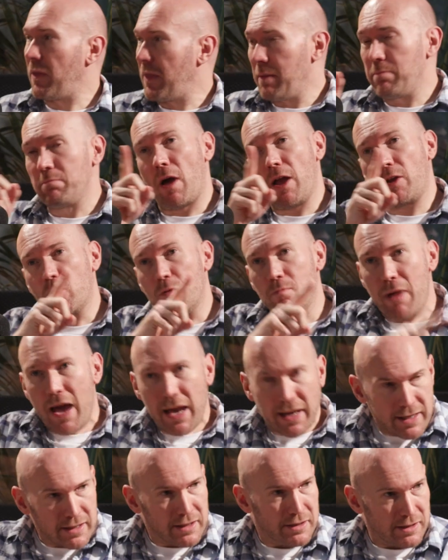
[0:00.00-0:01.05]
But then Michael
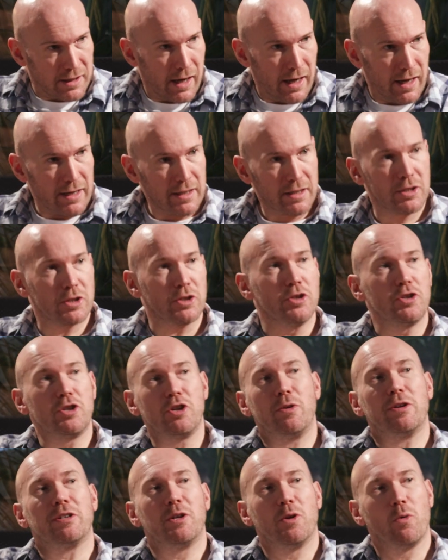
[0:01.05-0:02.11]
McIntyre can
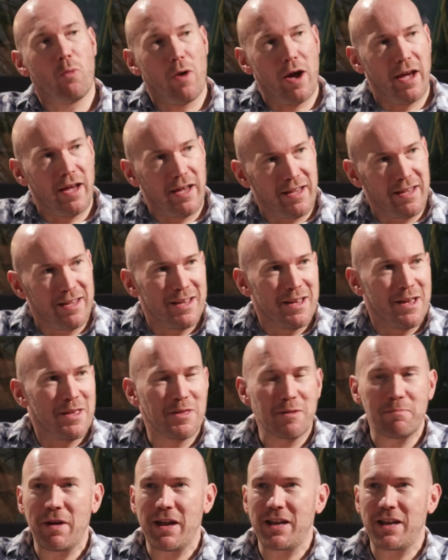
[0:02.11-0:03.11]
do it in a way that